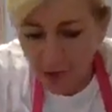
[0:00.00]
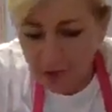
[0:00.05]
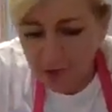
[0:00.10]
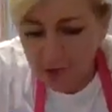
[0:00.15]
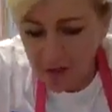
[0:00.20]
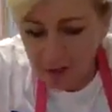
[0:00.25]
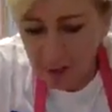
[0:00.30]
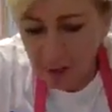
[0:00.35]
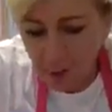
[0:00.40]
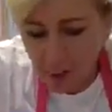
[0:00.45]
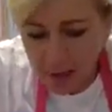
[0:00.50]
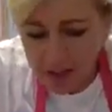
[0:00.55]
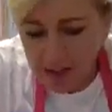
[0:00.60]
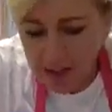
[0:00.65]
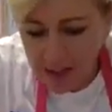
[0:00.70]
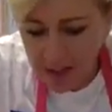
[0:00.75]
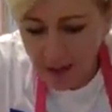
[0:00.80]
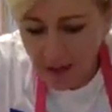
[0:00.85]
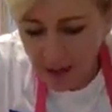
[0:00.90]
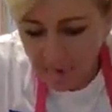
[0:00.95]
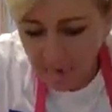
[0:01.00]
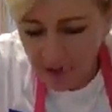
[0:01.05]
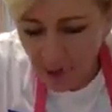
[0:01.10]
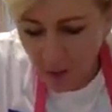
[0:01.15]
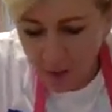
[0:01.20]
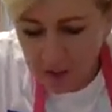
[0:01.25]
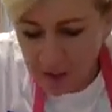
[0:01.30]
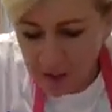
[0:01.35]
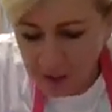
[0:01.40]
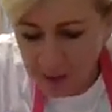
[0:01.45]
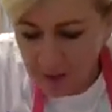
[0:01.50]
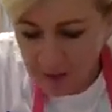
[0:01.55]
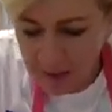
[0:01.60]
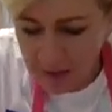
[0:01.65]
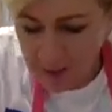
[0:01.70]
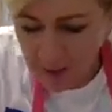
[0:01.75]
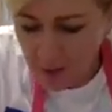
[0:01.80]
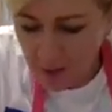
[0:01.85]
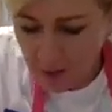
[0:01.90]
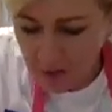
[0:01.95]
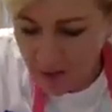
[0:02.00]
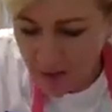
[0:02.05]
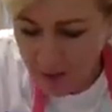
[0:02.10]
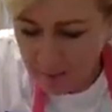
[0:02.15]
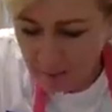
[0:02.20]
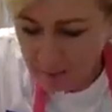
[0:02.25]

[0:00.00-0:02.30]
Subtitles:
I'm just breaking up those bits of